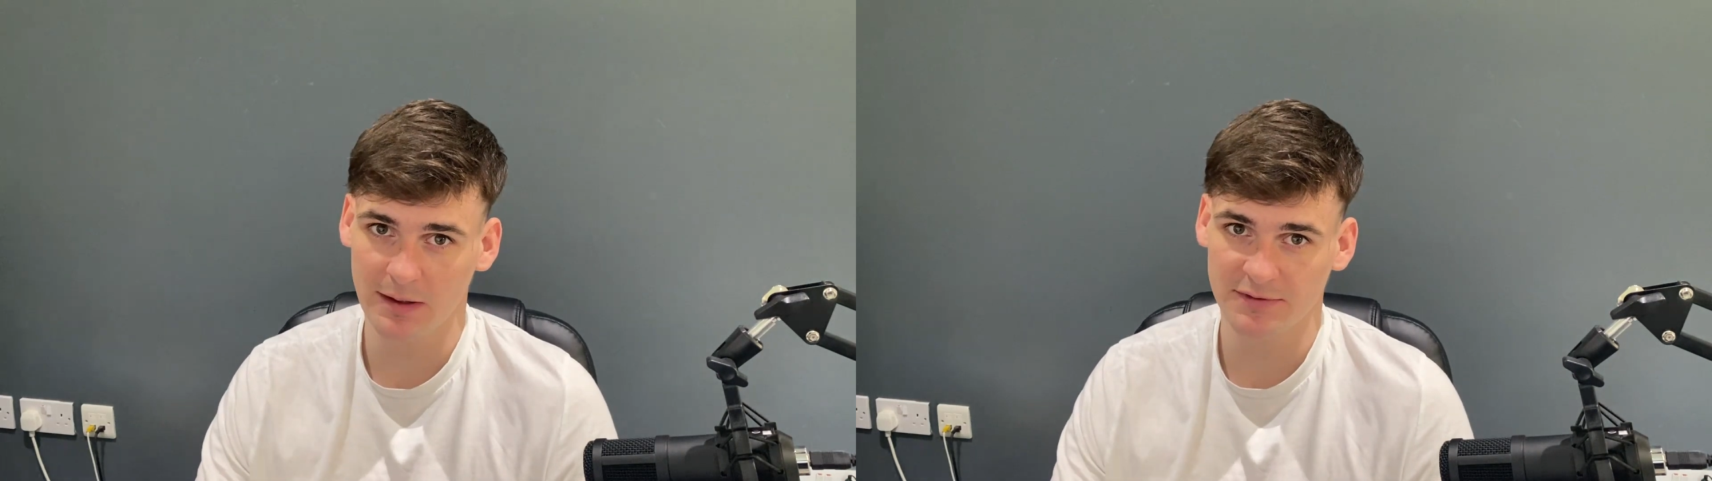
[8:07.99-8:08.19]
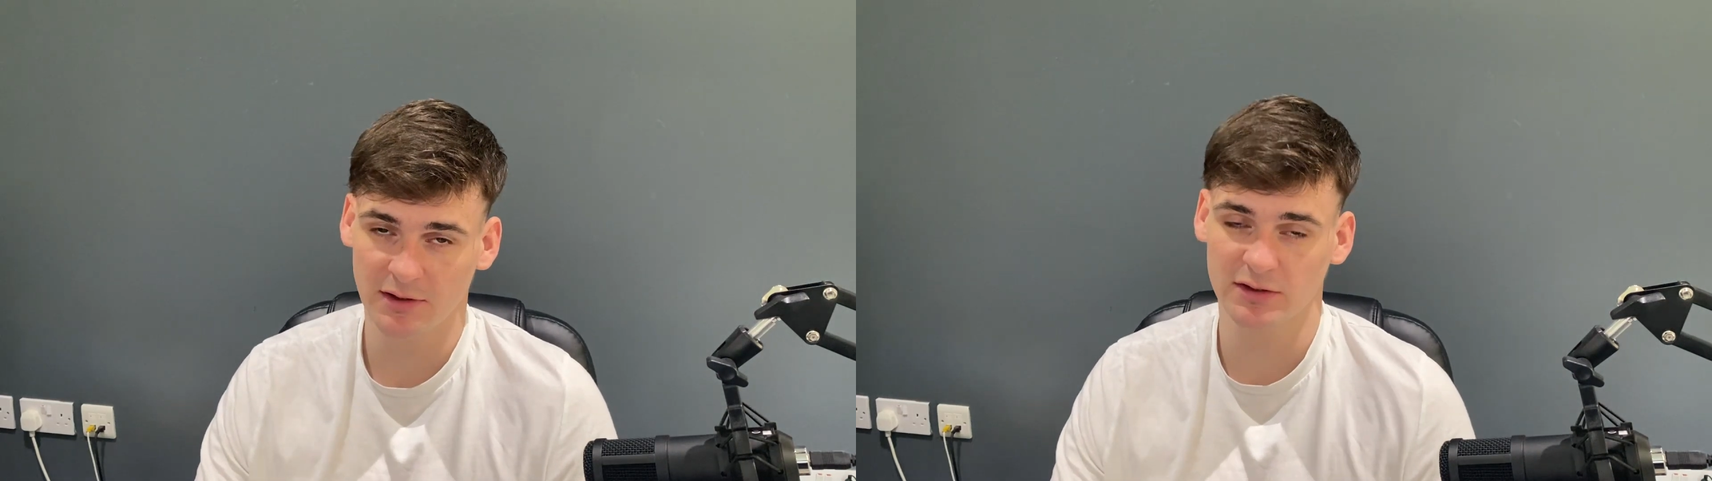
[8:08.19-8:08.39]

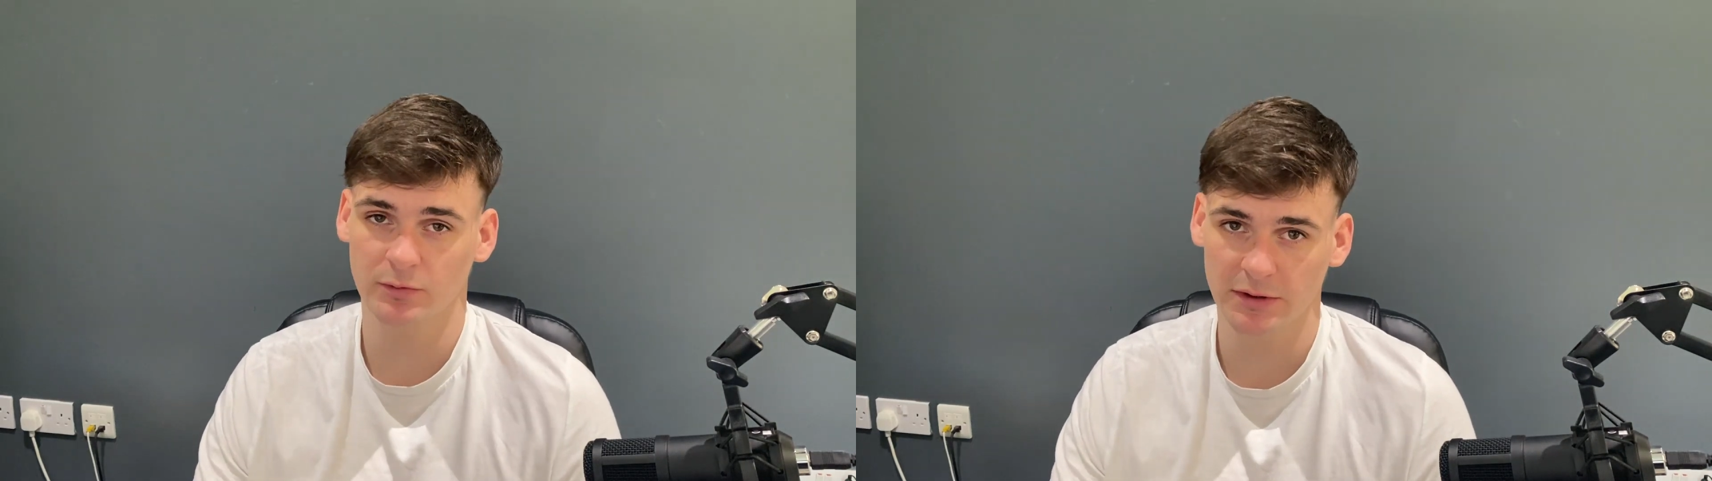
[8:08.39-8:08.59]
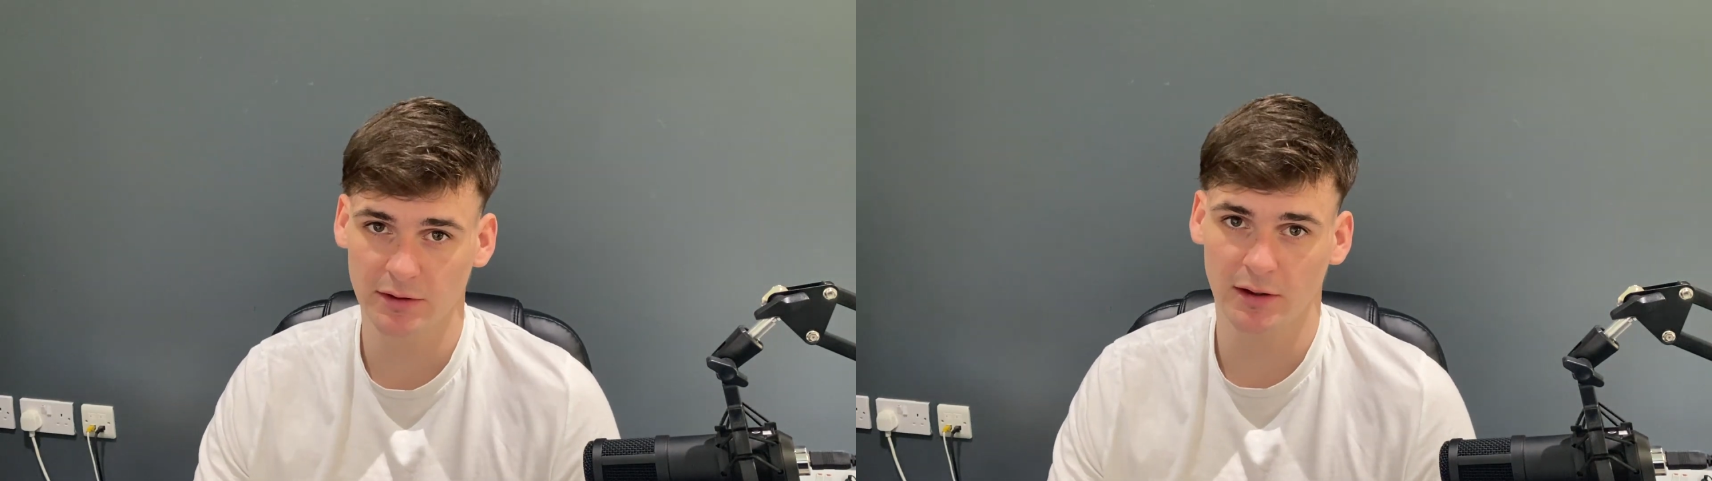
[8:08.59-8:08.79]
websites
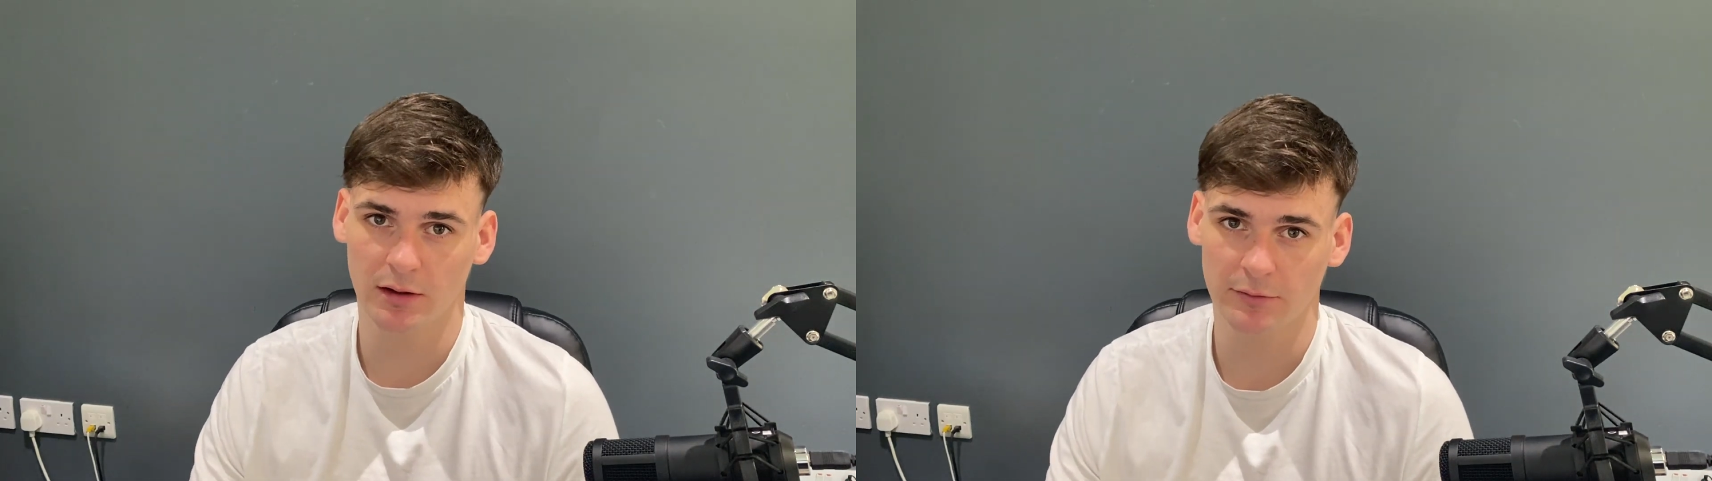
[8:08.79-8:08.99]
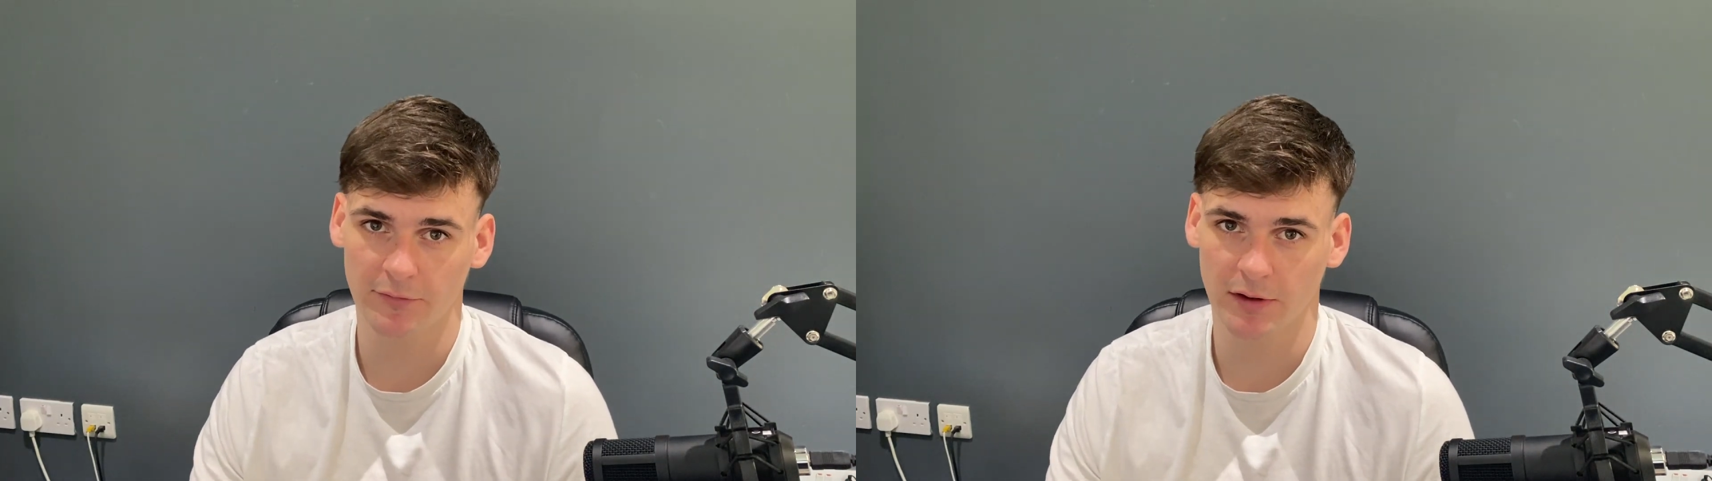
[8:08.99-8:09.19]
where you
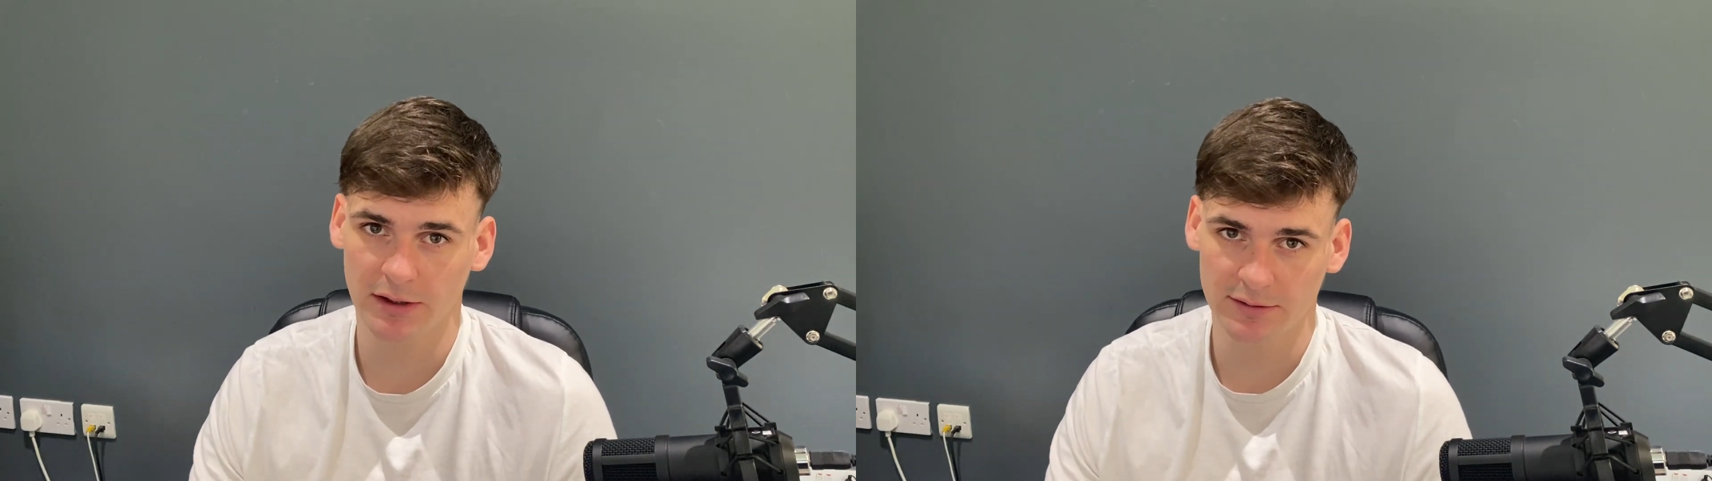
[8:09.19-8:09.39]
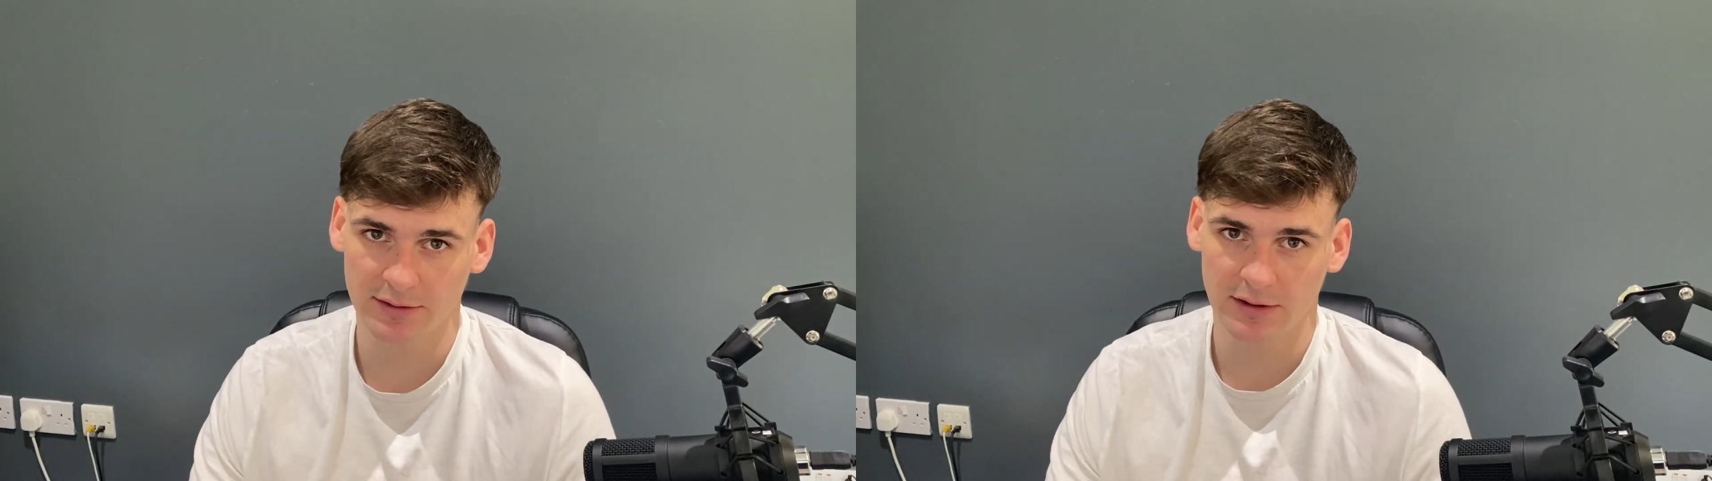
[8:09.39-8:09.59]
can't
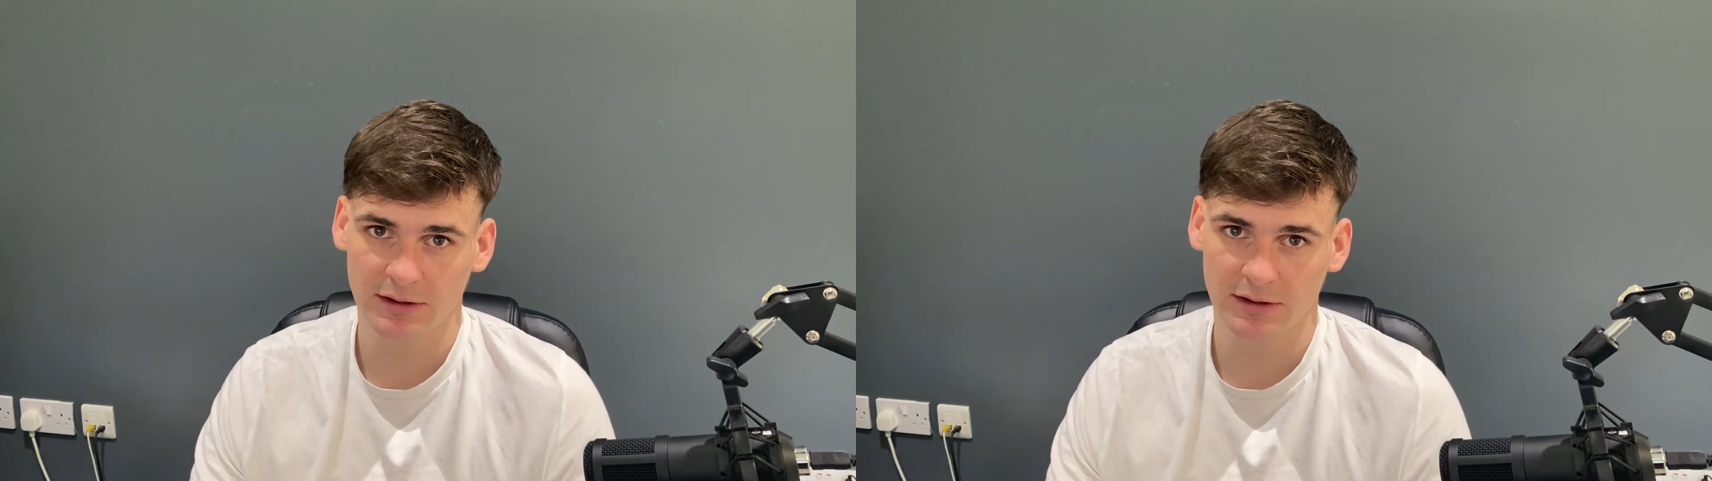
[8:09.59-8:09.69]
find